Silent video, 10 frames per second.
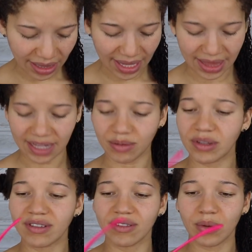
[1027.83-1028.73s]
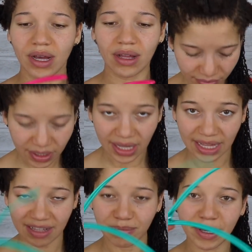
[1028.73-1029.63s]
like these ones as well. I
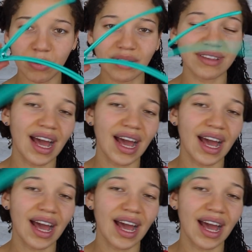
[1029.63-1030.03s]
like these big ones.